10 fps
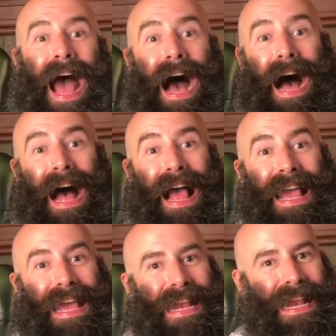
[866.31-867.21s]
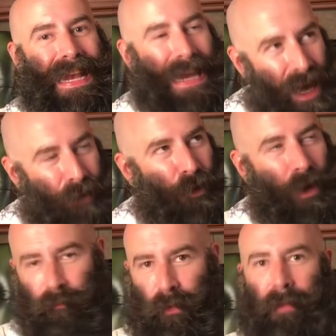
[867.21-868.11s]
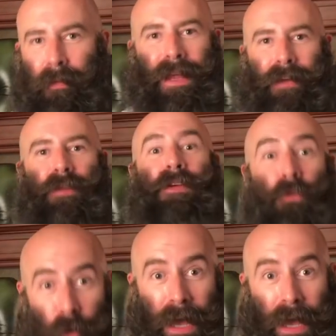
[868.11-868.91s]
None of you have probably ever even